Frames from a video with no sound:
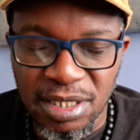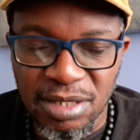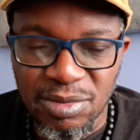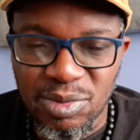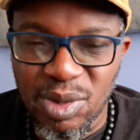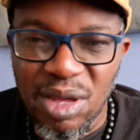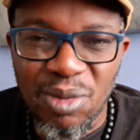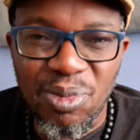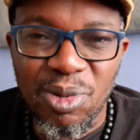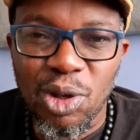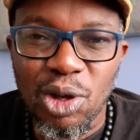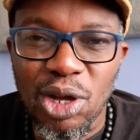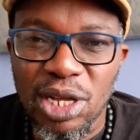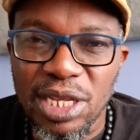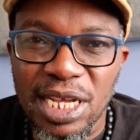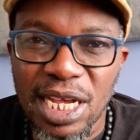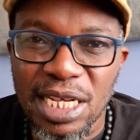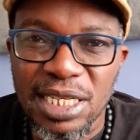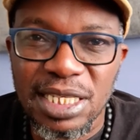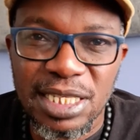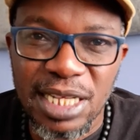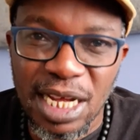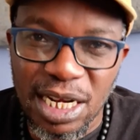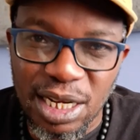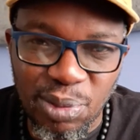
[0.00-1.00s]
Maybe you are
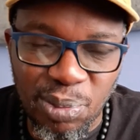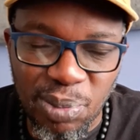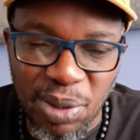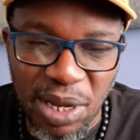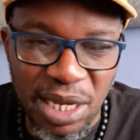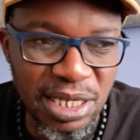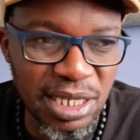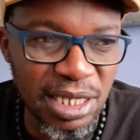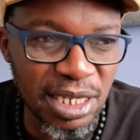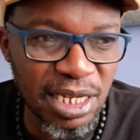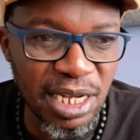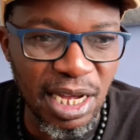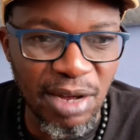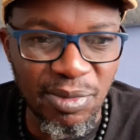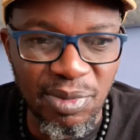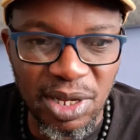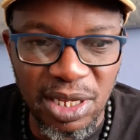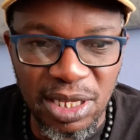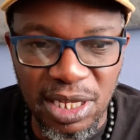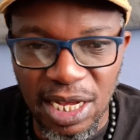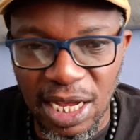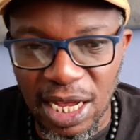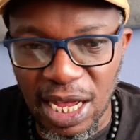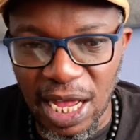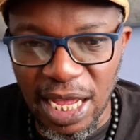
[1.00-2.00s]
just that basic. I
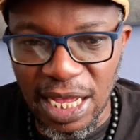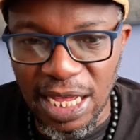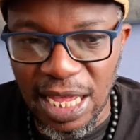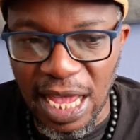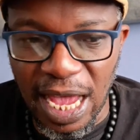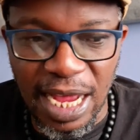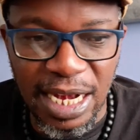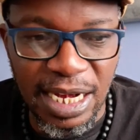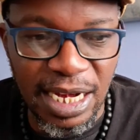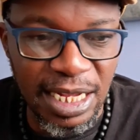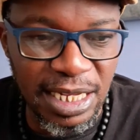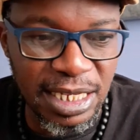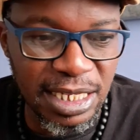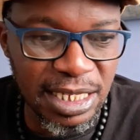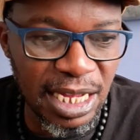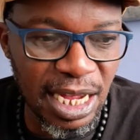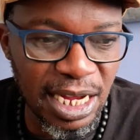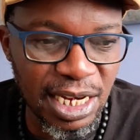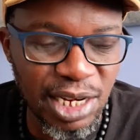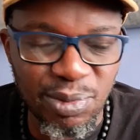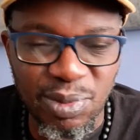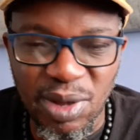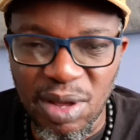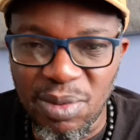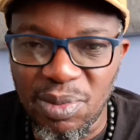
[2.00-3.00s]
mean, I
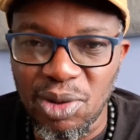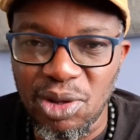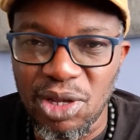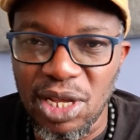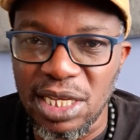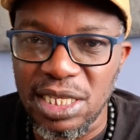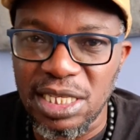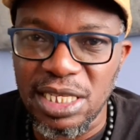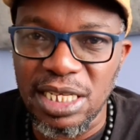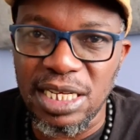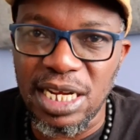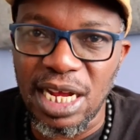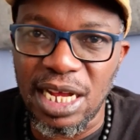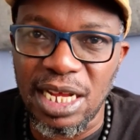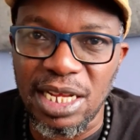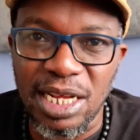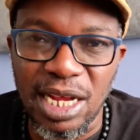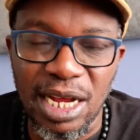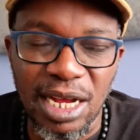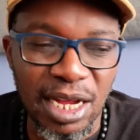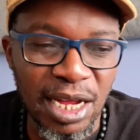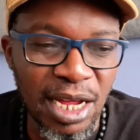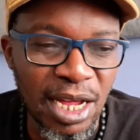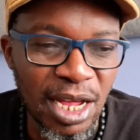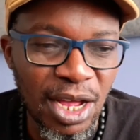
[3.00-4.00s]
understand. Maybe you just need
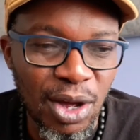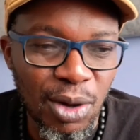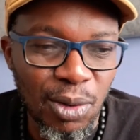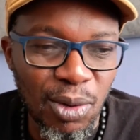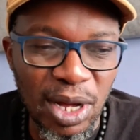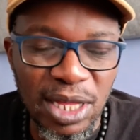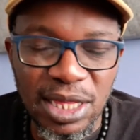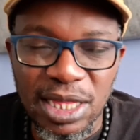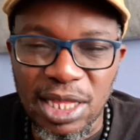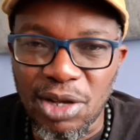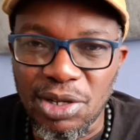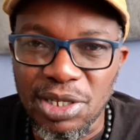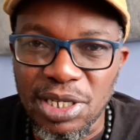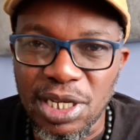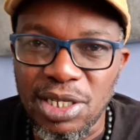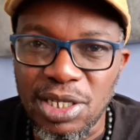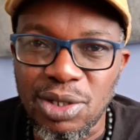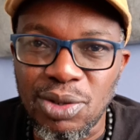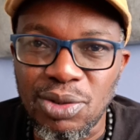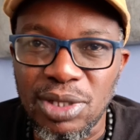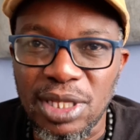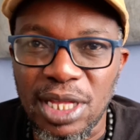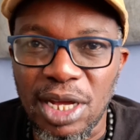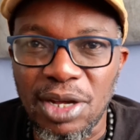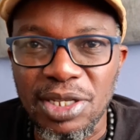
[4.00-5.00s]
that 1,000,
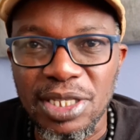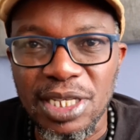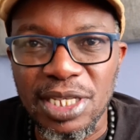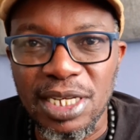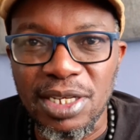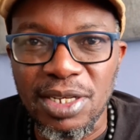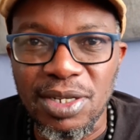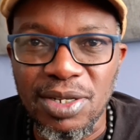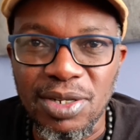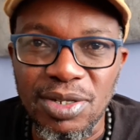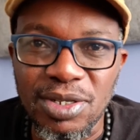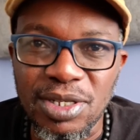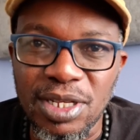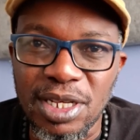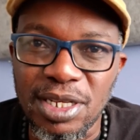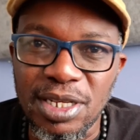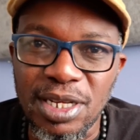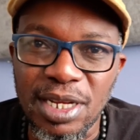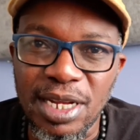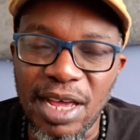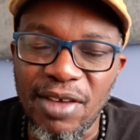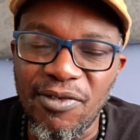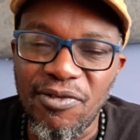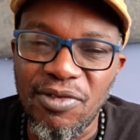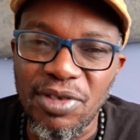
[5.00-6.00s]
2,000, the
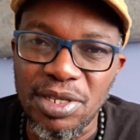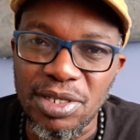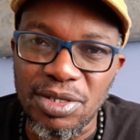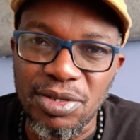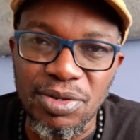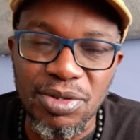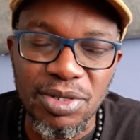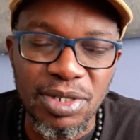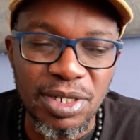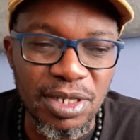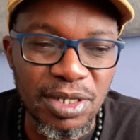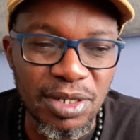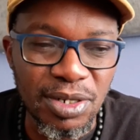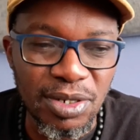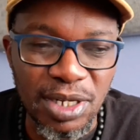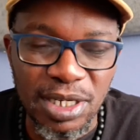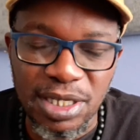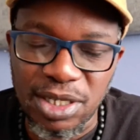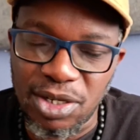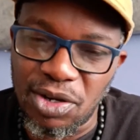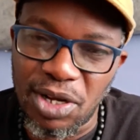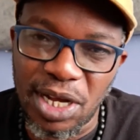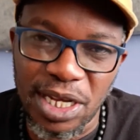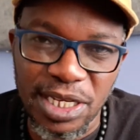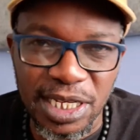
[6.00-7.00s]
life is good,
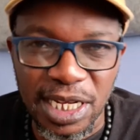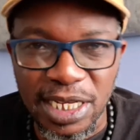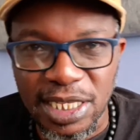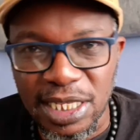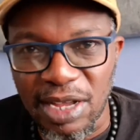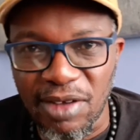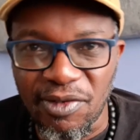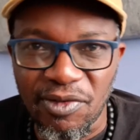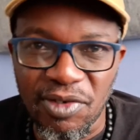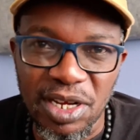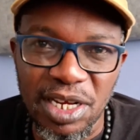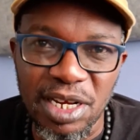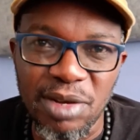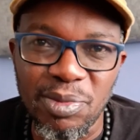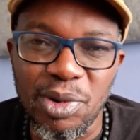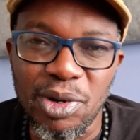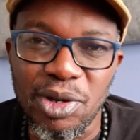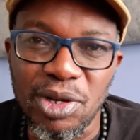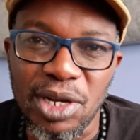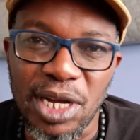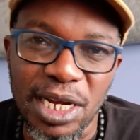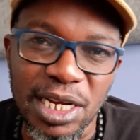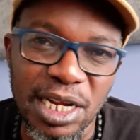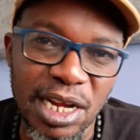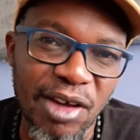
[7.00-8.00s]
as long as that's available,
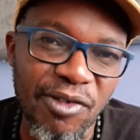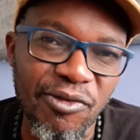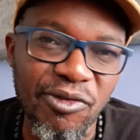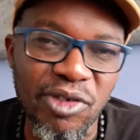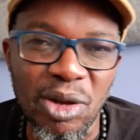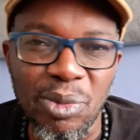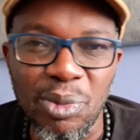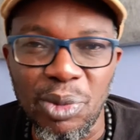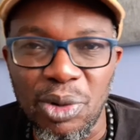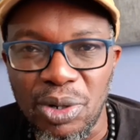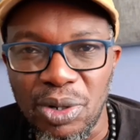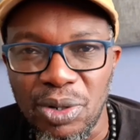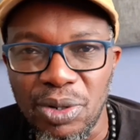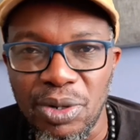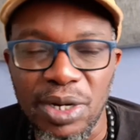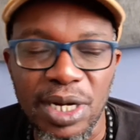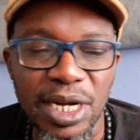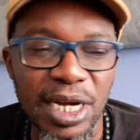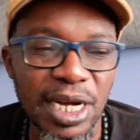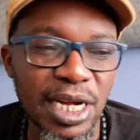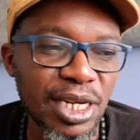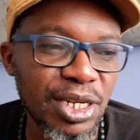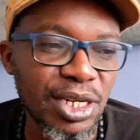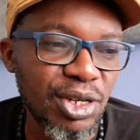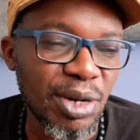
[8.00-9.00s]
you can have your
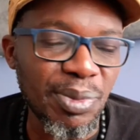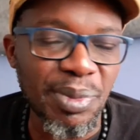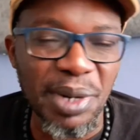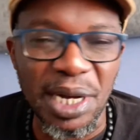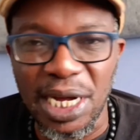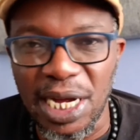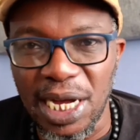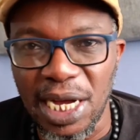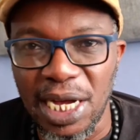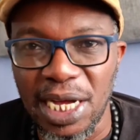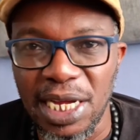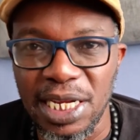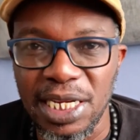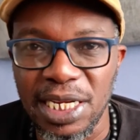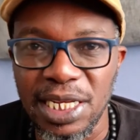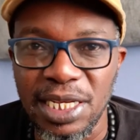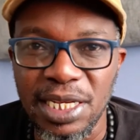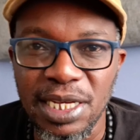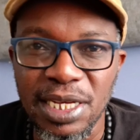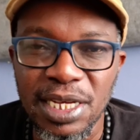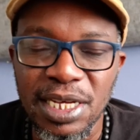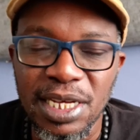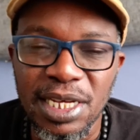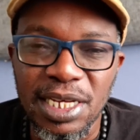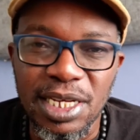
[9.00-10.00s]
Mogoka and your
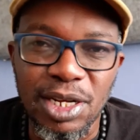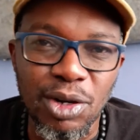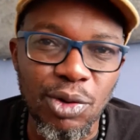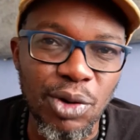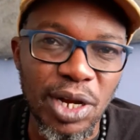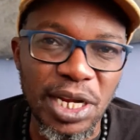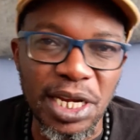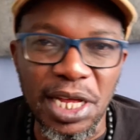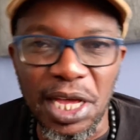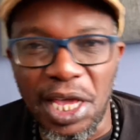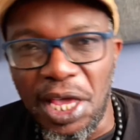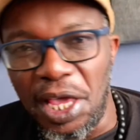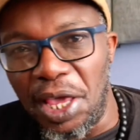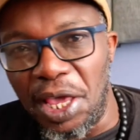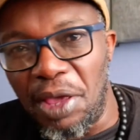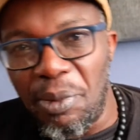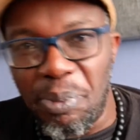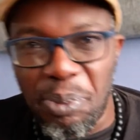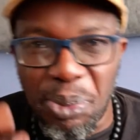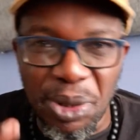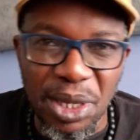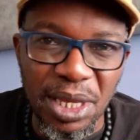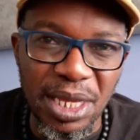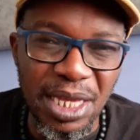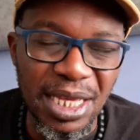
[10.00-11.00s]
Makali. Now, when they're
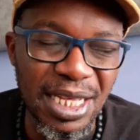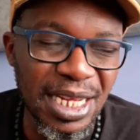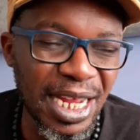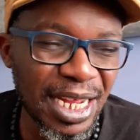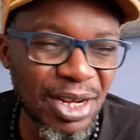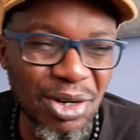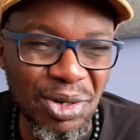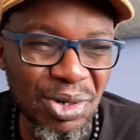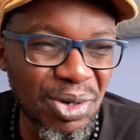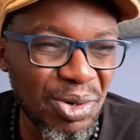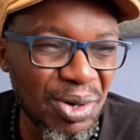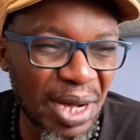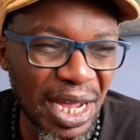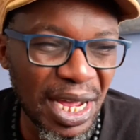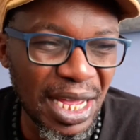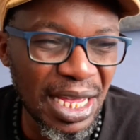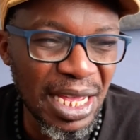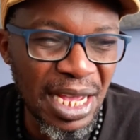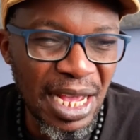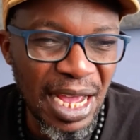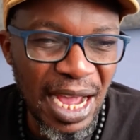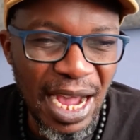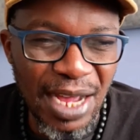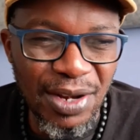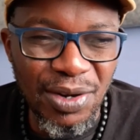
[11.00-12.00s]
happy, I don't
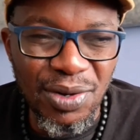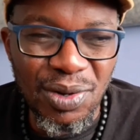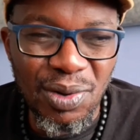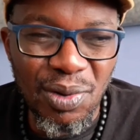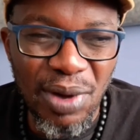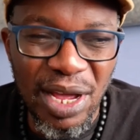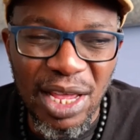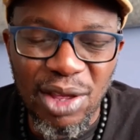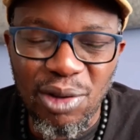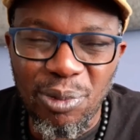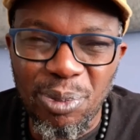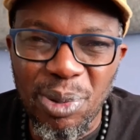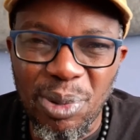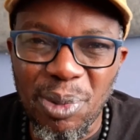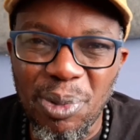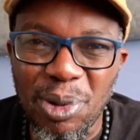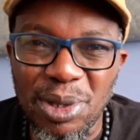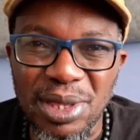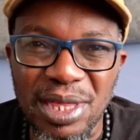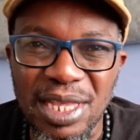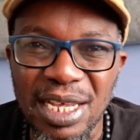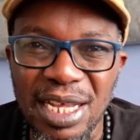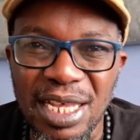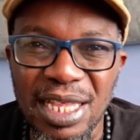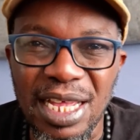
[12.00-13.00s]
know why you people
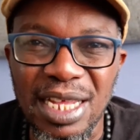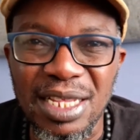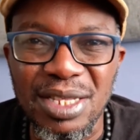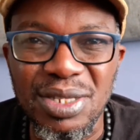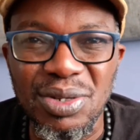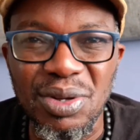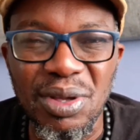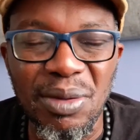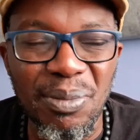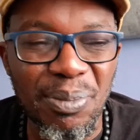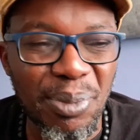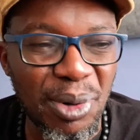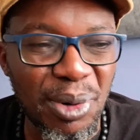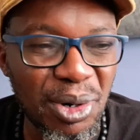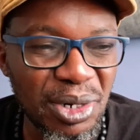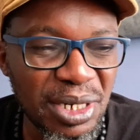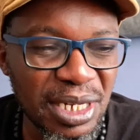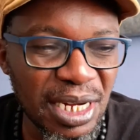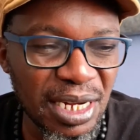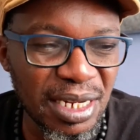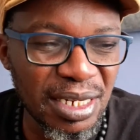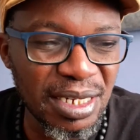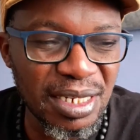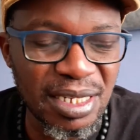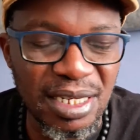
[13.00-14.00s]
think that's so
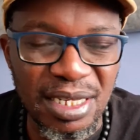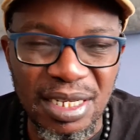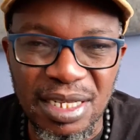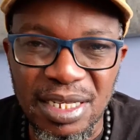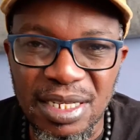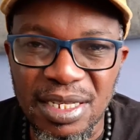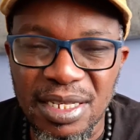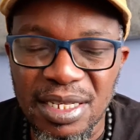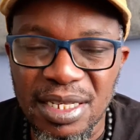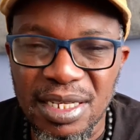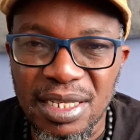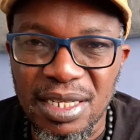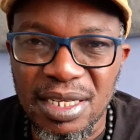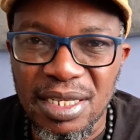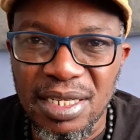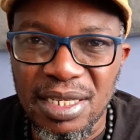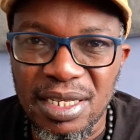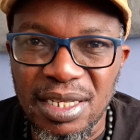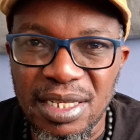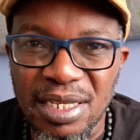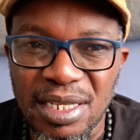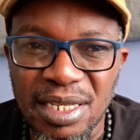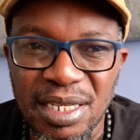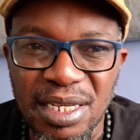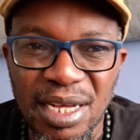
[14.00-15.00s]
important.
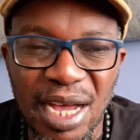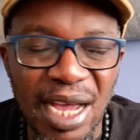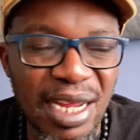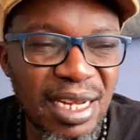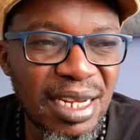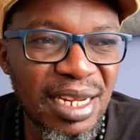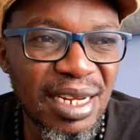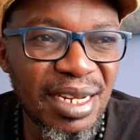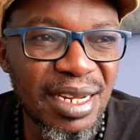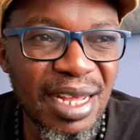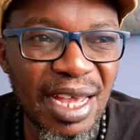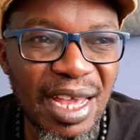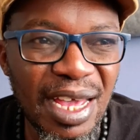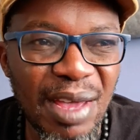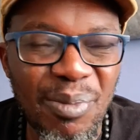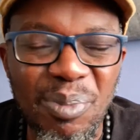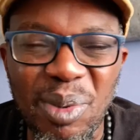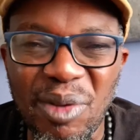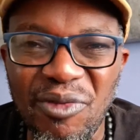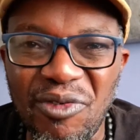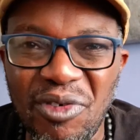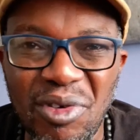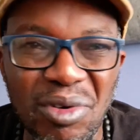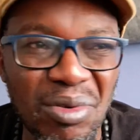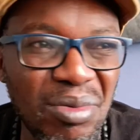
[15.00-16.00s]
I did
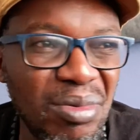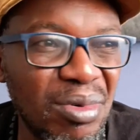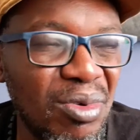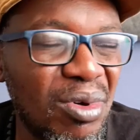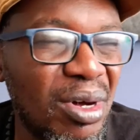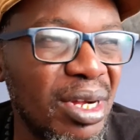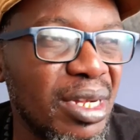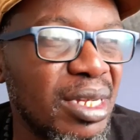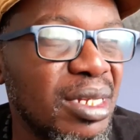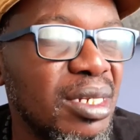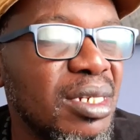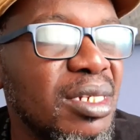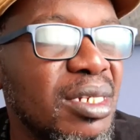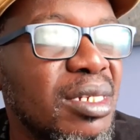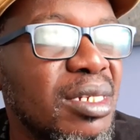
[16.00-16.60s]
happy for what?